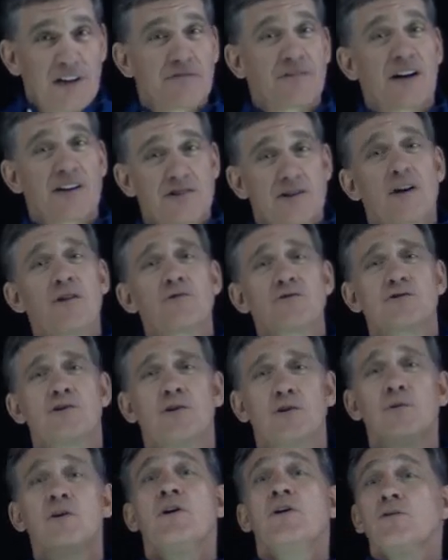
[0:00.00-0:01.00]
if I chose
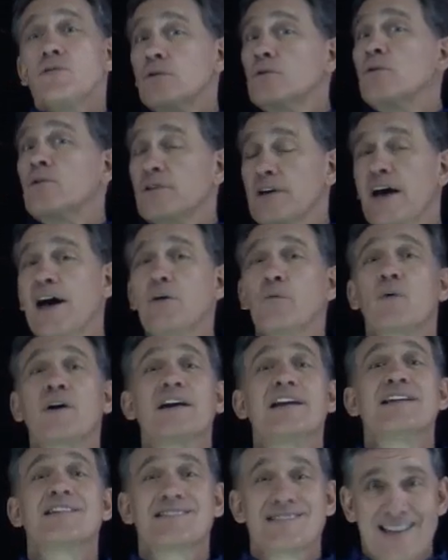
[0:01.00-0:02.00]
to look at what
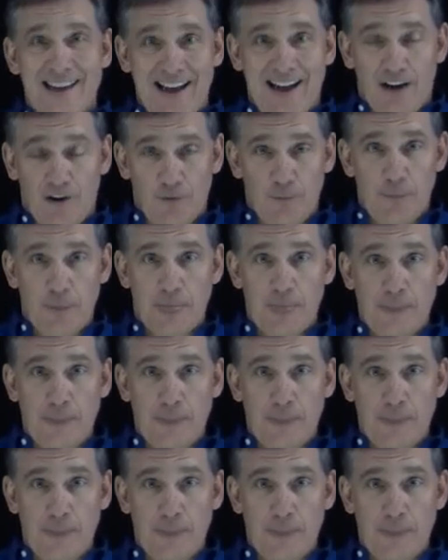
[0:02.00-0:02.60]
it is now.